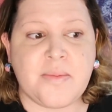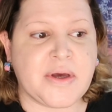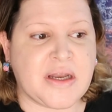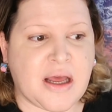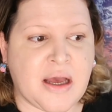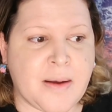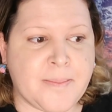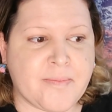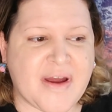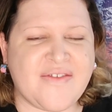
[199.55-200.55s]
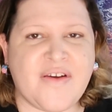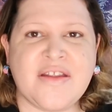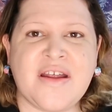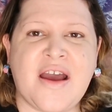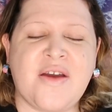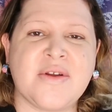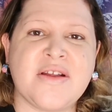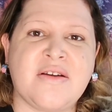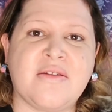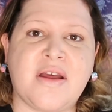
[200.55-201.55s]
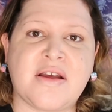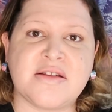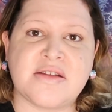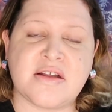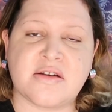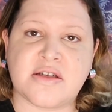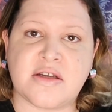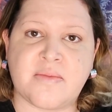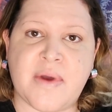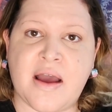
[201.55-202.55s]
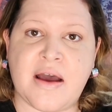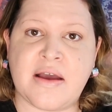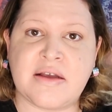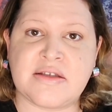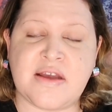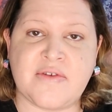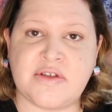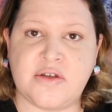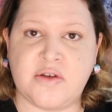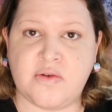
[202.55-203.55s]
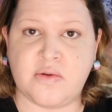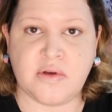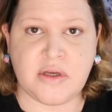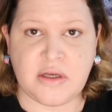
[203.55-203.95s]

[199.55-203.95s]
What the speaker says: But I found that I really don't like concealers under my eyes, even to